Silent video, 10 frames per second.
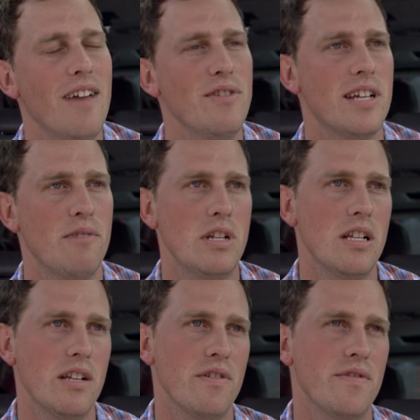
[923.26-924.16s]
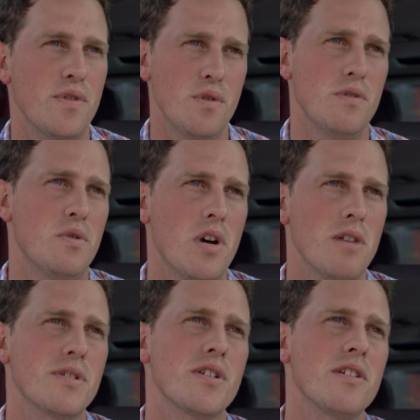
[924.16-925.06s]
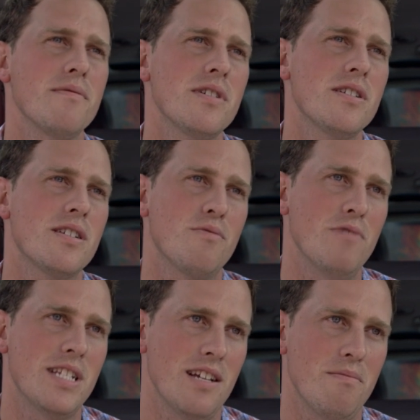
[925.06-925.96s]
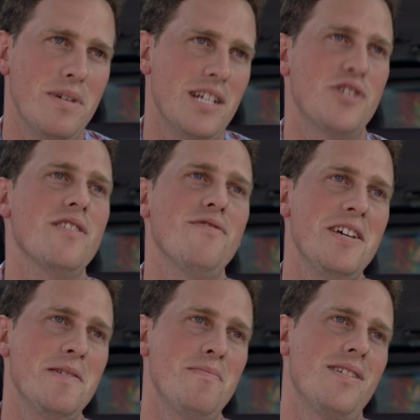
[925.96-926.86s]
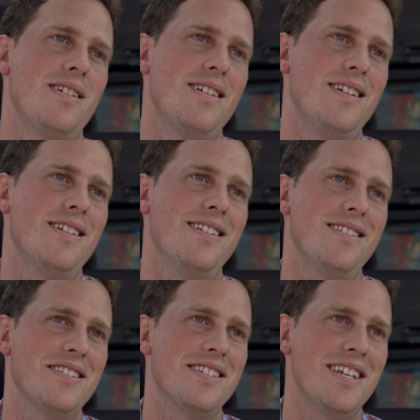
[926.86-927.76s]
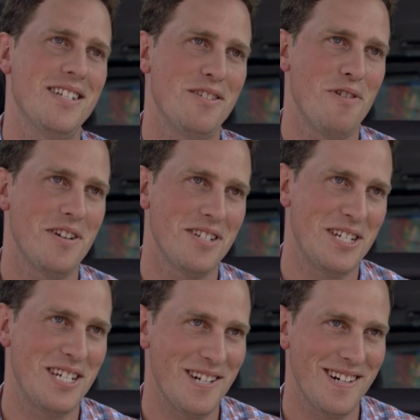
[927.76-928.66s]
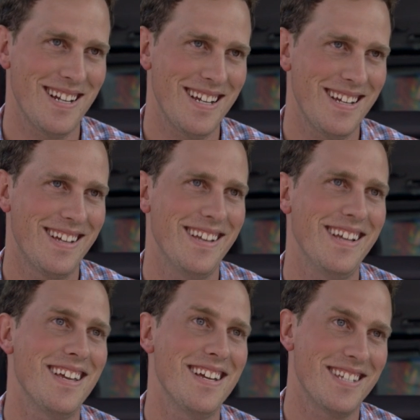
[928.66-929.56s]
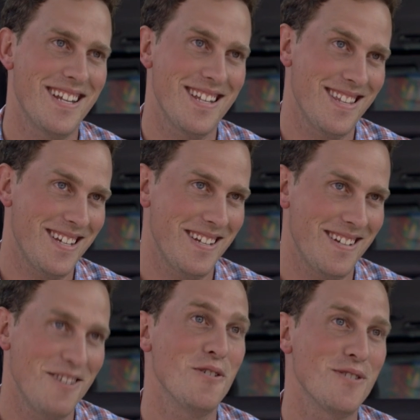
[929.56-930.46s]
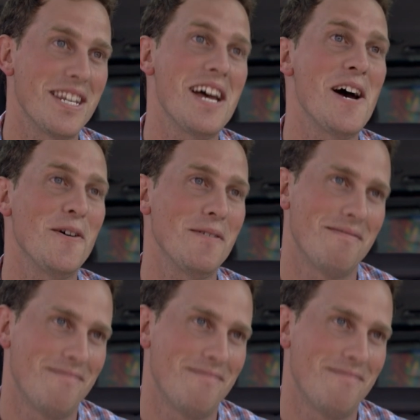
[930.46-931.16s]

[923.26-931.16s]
every time we deliver food to our observers, we take a picture of them to send to our security in case anything goes down.